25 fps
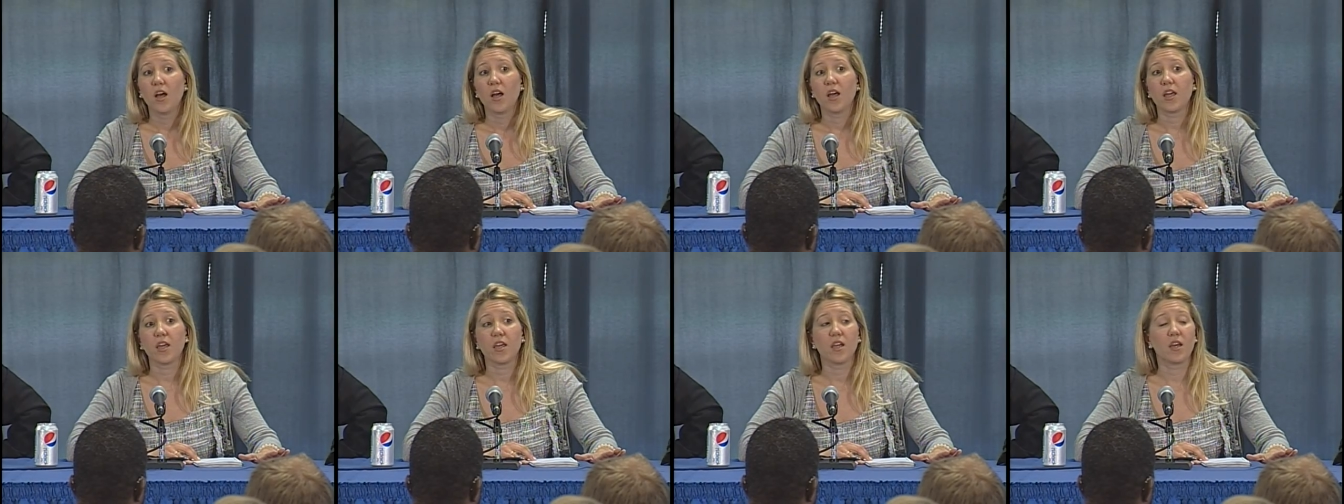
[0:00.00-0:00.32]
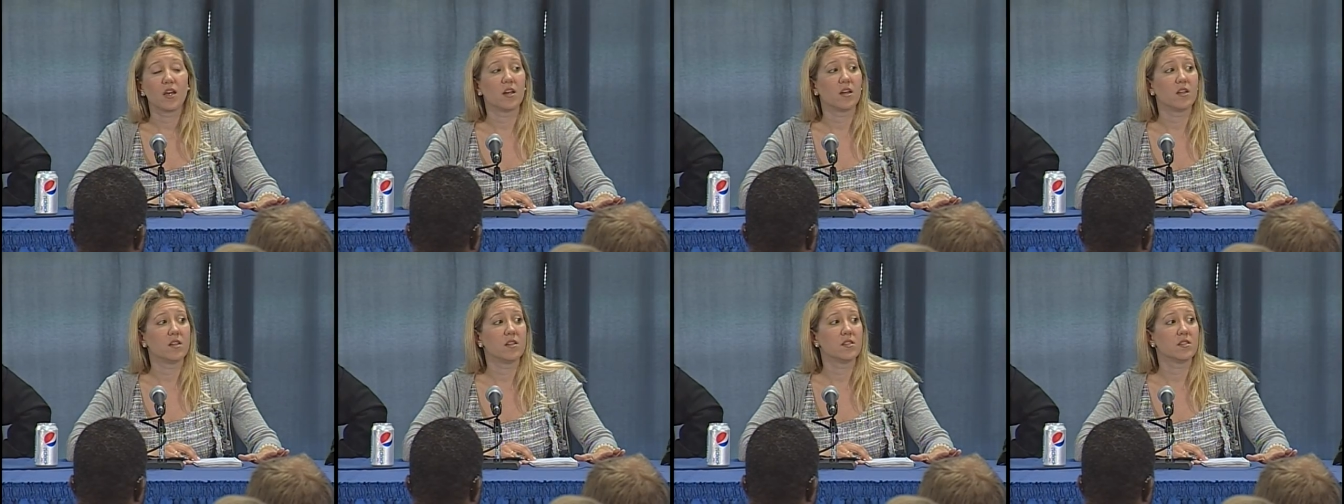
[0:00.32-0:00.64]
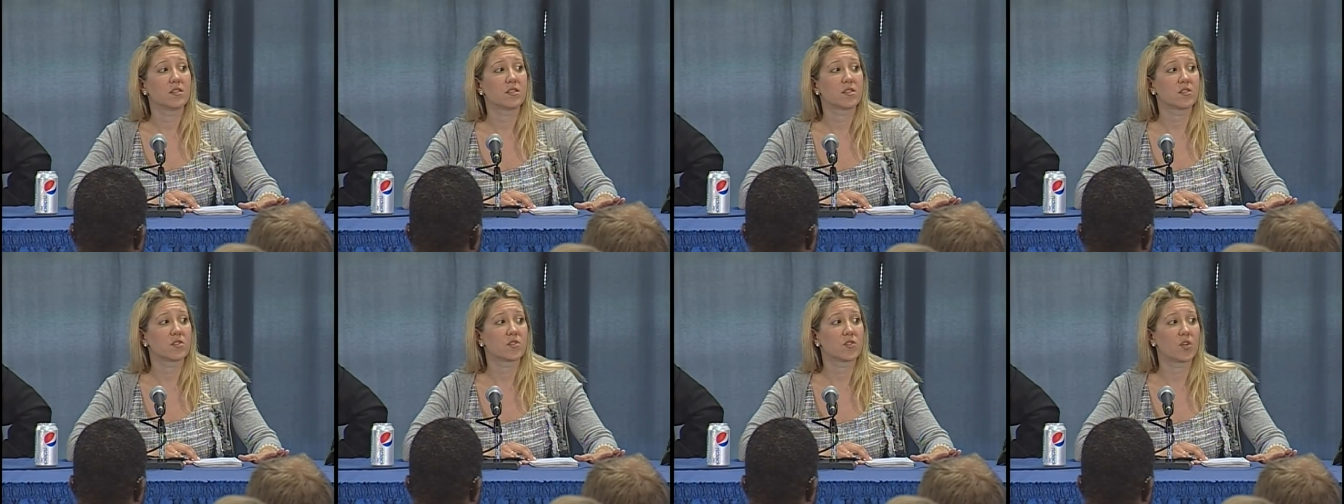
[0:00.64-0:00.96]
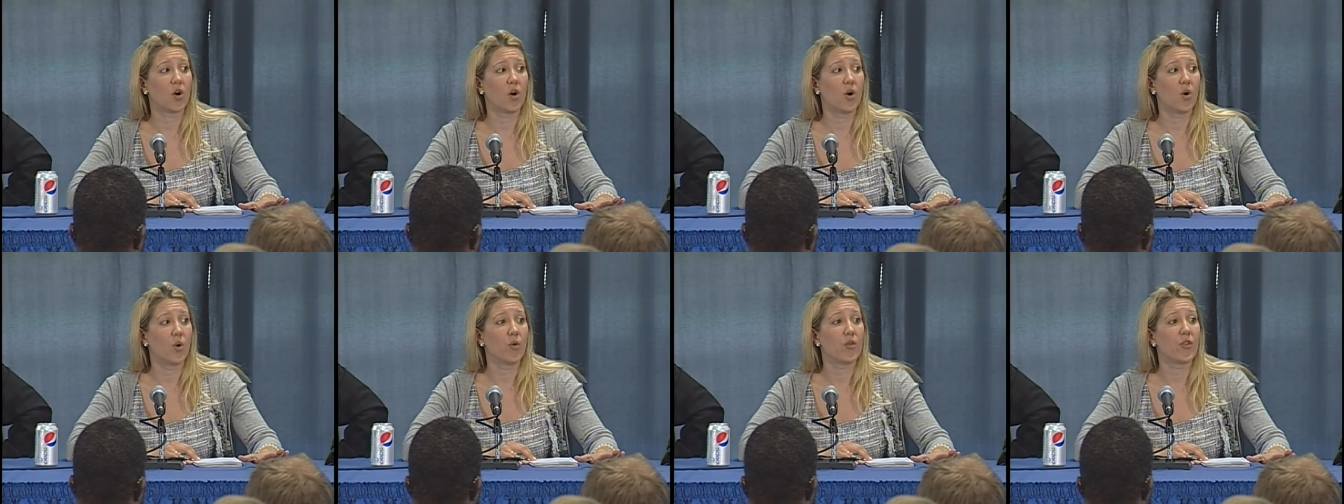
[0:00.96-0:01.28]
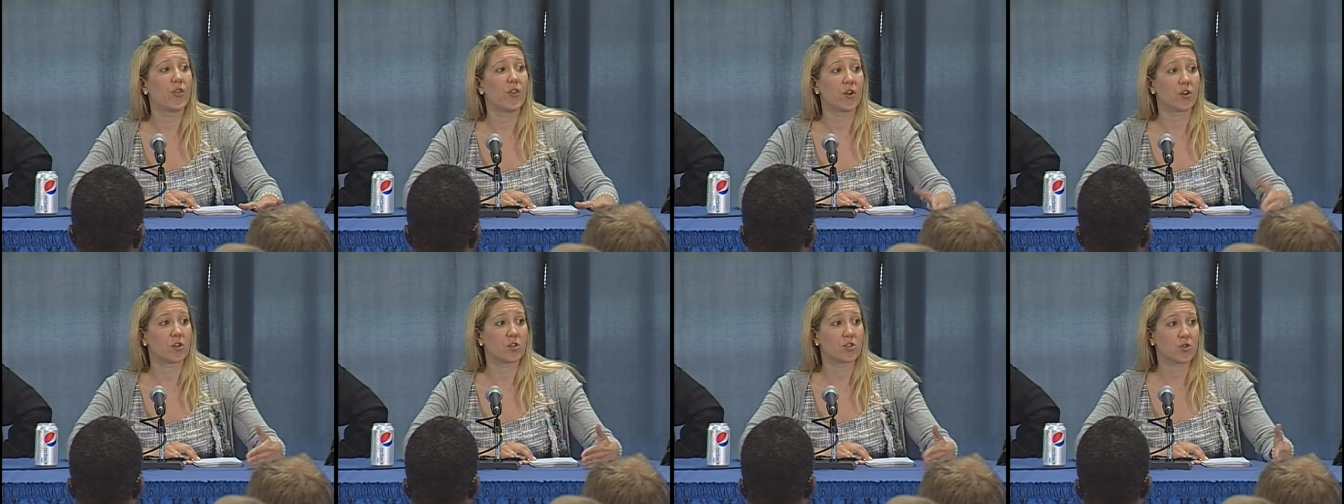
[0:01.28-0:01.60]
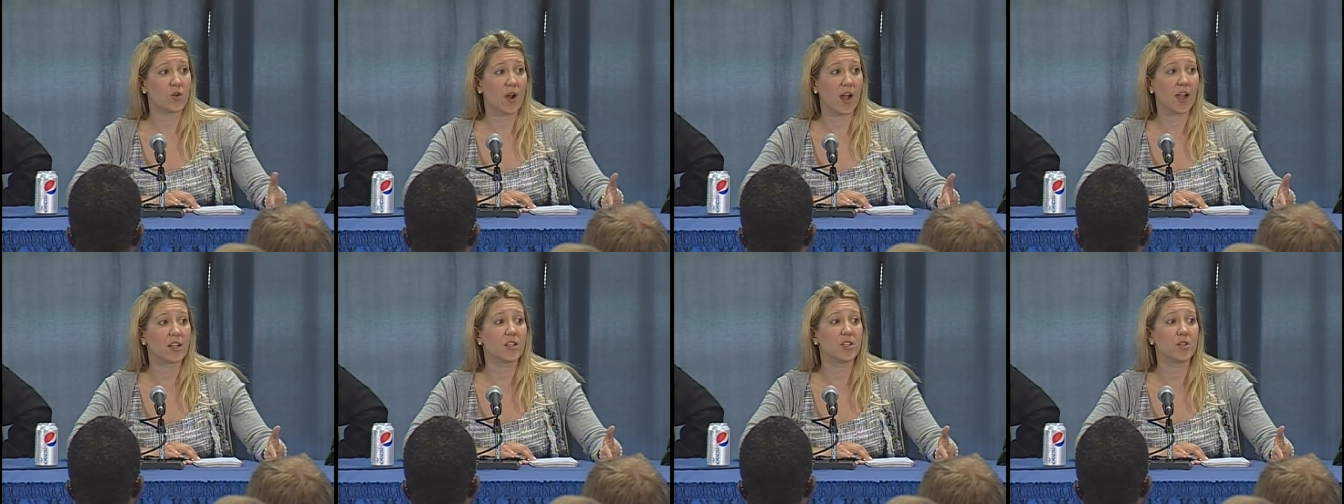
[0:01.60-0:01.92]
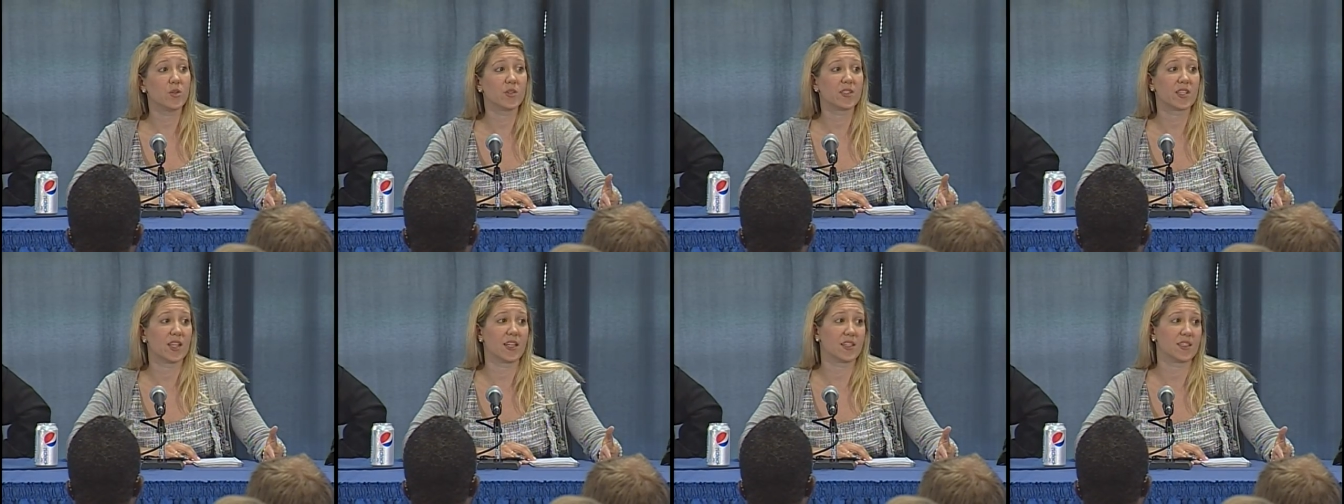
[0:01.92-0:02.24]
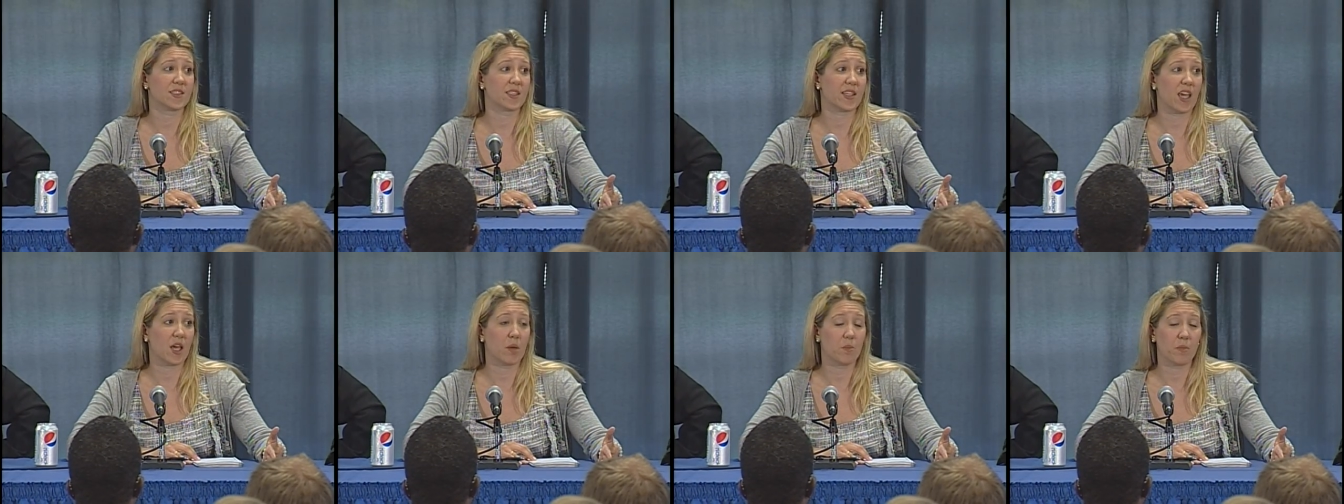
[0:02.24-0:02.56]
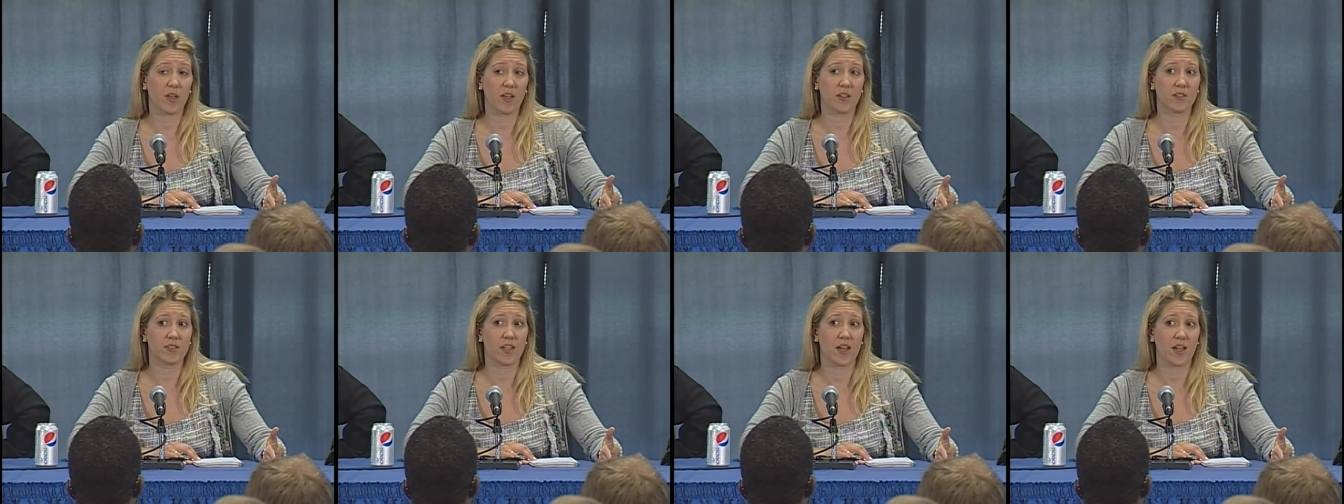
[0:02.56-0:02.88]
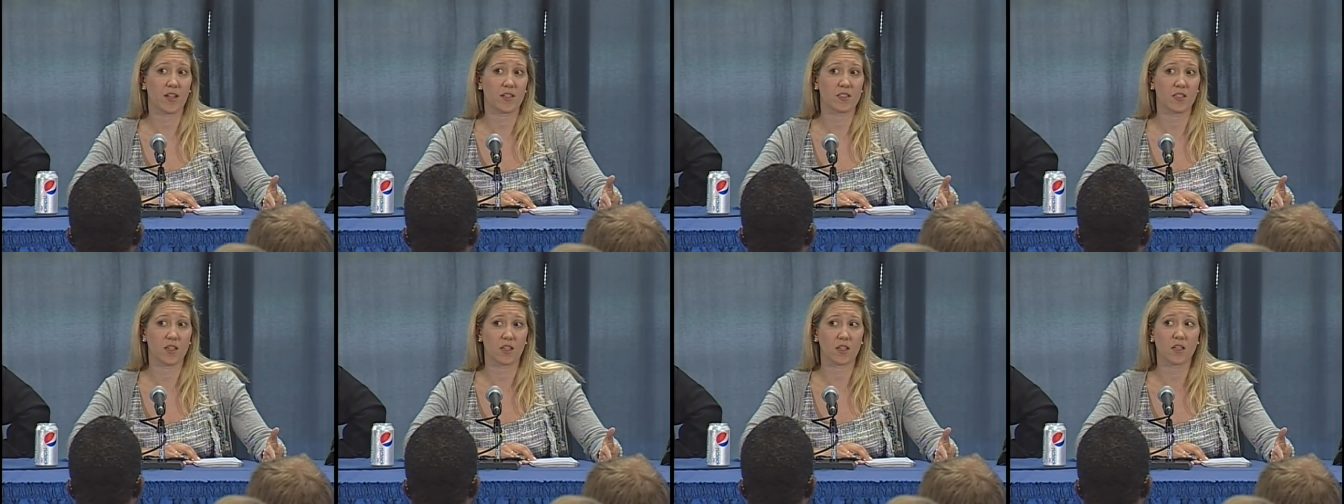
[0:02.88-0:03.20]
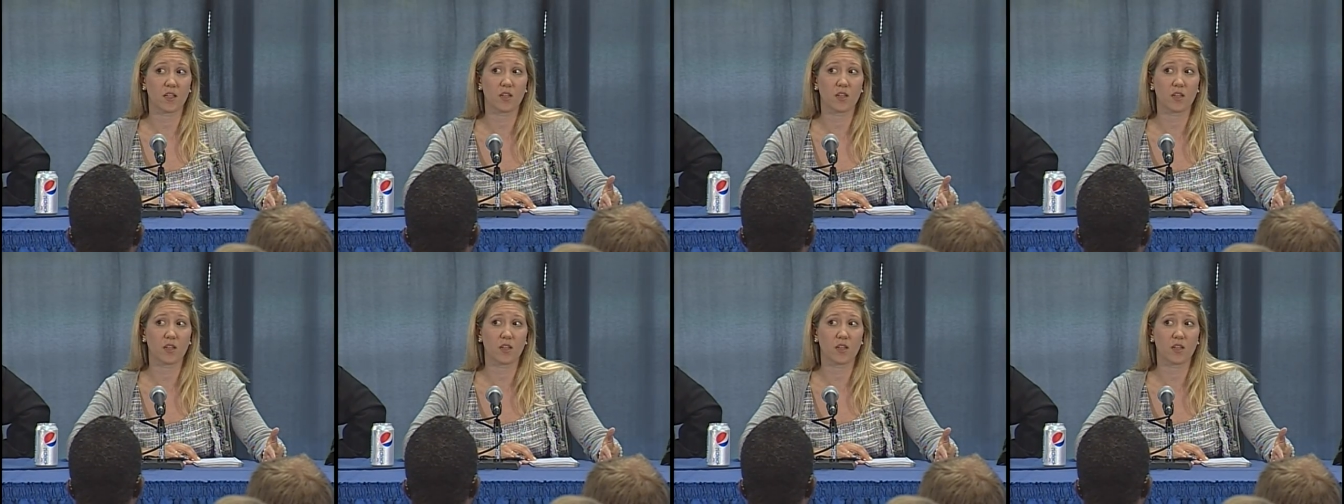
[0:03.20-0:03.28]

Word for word: And so they're trying to use that as a campaign tactic.